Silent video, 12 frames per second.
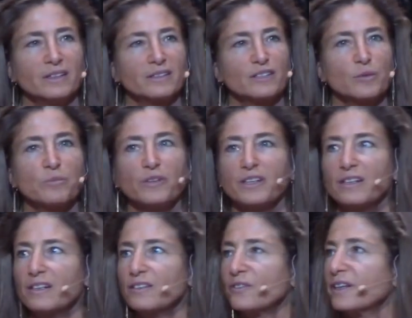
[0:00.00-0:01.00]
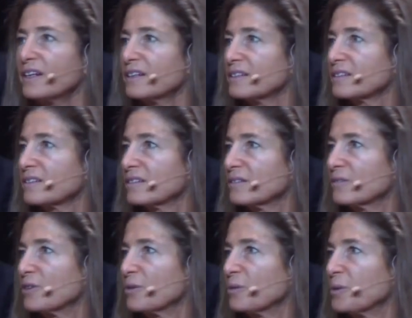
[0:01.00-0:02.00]
somewhat in a trance
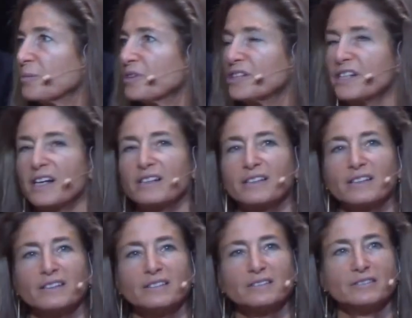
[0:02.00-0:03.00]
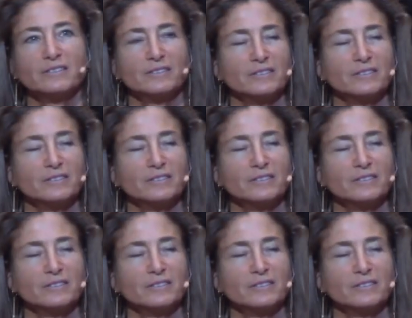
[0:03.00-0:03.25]
where we're projecting